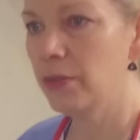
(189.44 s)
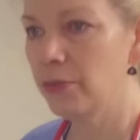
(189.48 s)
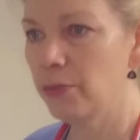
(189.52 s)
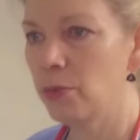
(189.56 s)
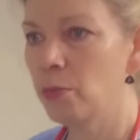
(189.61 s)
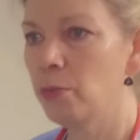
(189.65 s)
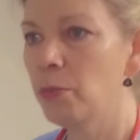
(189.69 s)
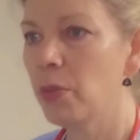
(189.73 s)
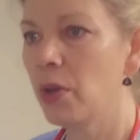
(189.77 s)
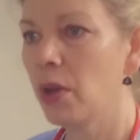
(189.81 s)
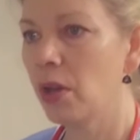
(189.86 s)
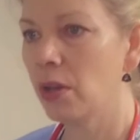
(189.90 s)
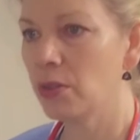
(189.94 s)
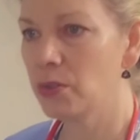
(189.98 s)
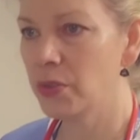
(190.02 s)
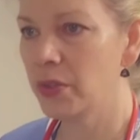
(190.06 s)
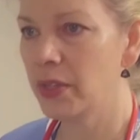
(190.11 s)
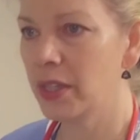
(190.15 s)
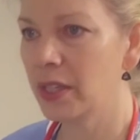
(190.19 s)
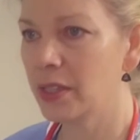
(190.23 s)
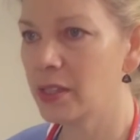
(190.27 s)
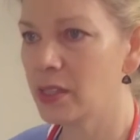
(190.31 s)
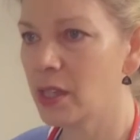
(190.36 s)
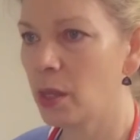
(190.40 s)
different parts of
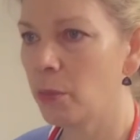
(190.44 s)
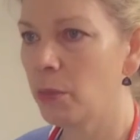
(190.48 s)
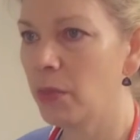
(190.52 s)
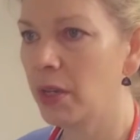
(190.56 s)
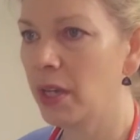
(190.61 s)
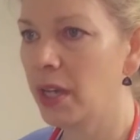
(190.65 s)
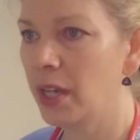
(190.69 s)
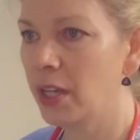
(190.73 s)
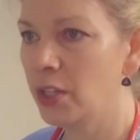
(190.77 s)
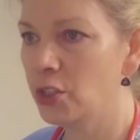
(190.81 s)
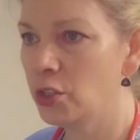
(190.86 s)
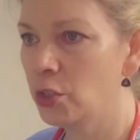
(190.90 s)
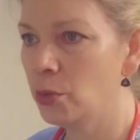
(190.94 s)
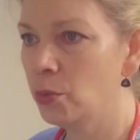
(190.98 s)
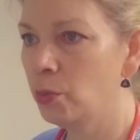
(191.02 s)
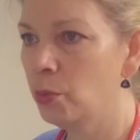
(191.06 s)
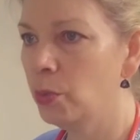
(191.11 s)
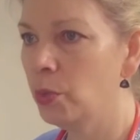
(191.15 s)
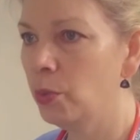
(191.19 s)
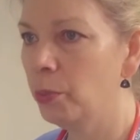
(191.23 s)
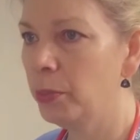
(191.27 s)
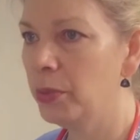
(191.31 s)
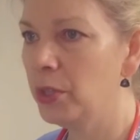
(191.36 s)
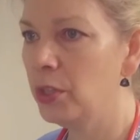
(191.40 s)
the examination,
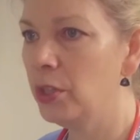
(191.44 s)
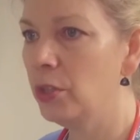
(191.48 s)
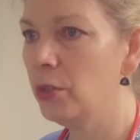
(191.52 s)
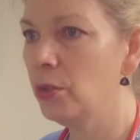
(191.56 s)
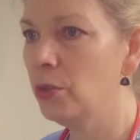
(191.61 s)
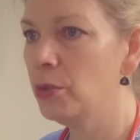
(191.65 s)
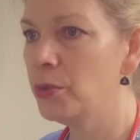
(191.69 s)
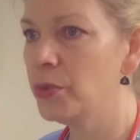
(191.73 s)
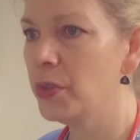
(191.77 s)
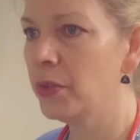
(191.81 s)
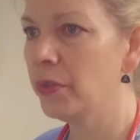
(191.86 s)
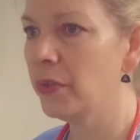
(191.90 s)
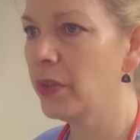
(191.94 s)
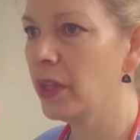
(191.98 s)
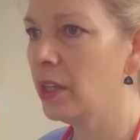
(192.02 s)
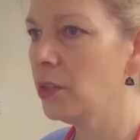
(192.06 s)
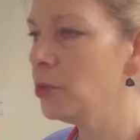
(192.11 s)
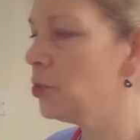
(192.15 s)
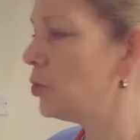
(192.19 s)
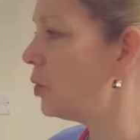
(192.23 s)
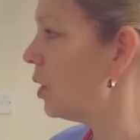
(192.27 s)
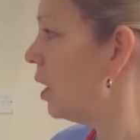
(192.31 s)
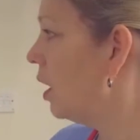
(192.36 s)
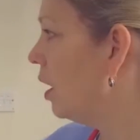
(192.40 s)
we'll be using
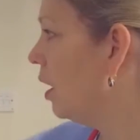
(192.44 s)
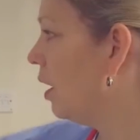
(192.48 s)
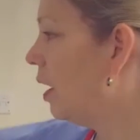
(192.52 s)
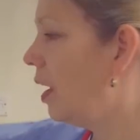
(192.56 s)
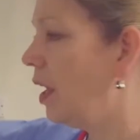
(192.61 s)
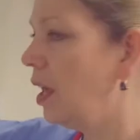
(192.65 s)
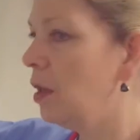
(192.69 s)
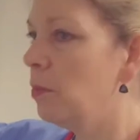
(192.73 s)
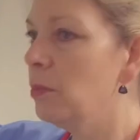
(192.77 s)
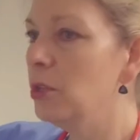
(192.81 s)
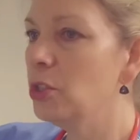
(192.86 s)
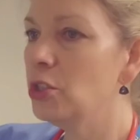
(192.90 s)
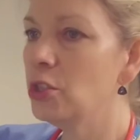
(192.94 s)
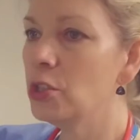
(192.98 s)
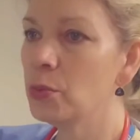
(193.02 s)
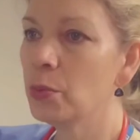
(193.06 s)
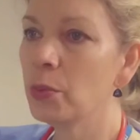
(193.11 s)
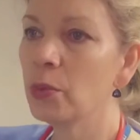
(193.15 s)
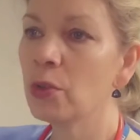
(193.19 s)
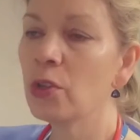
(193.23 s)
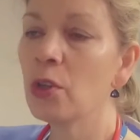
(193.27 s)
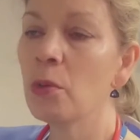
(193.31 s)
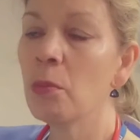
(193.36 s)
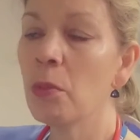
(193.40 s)
this. Images
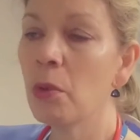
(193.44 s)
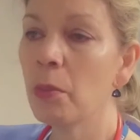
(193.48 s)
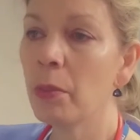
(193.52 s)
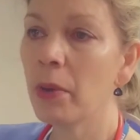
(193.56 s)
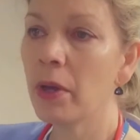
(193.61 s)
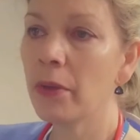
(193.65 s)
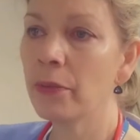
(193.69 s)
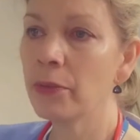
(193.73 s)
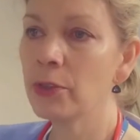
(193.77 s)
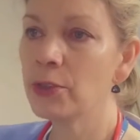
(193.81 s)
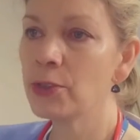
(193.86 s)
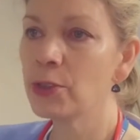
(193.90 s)
will come up on the